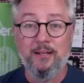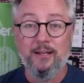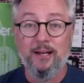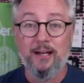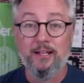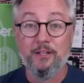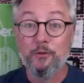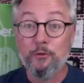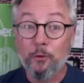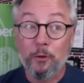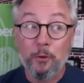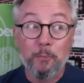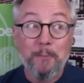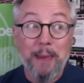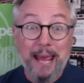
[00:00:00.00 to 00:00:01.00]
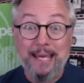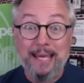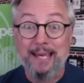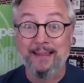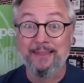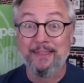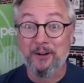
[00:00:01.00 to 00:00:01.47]
Uh, you're
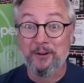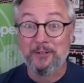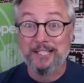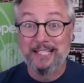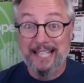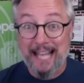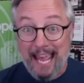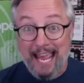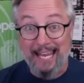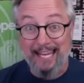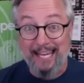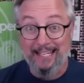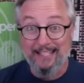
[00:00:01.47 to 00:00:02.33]
making their day.